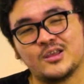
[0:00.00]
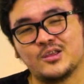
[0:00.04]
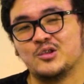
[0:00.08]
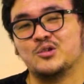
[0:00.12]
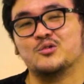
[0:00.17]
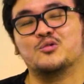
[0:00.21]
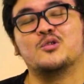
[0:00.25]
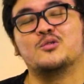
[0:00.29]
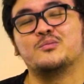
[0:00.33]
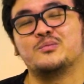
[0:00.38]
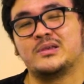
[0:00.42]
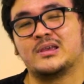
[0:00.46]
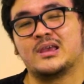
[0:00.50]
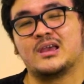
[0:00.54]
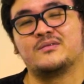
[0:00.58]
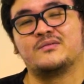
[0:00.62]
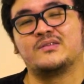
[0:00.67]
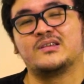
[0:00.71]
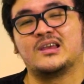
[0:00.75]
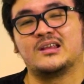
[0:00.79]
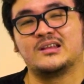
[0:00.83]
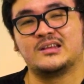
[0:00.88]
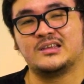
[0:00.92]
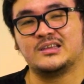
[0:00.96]
you won't be
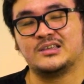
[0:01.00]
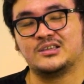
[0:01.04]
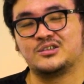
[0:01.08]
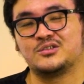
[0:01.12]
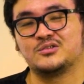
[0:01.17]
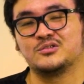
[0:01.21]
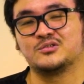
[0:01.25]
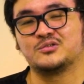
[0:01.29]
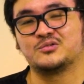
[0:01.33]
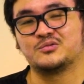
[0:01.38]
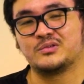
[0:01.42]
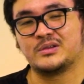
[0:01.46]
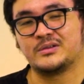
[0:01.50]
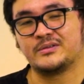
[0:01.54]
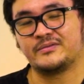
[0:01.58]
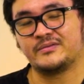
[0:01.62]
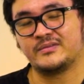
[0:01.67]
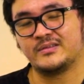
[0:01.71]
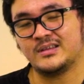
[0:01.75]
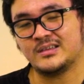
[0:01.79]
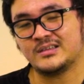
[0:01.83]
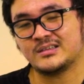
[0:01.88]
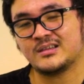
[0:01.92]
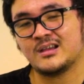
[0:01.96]
having any issues
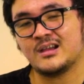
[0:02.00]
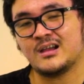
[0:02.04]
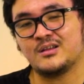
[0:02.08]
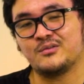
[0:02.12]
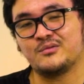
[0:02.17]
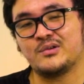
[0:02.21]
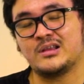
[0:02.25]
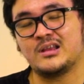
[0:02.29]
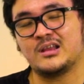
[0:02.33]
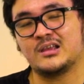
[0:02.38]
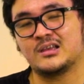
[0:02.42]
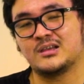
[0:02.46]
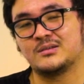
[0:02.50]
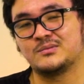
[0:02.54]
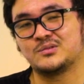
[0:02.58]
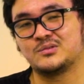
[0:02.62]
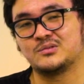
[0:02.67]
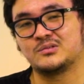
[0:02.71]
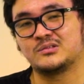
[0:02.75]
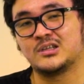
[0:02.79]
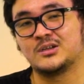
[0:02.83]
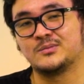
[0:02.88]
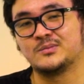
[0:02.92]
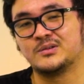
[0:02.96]
with this card when it
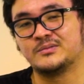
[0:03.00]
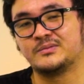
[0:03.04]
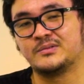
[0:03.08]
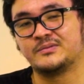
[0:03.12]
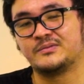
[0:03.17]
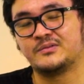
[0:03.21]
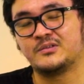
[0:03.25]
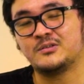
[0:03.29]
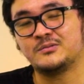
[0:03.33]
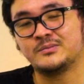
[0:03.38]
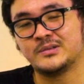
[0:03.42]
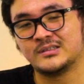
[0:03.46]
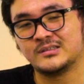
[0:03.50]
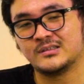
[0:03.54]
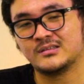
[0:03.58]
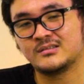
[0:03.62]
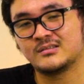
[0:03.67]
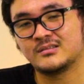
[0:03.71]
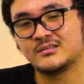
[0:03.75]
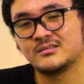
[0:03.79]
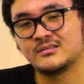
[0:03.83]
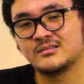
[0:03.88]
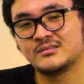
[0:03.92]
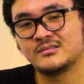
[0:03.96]
comes to thermal
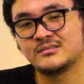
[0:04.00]
performance.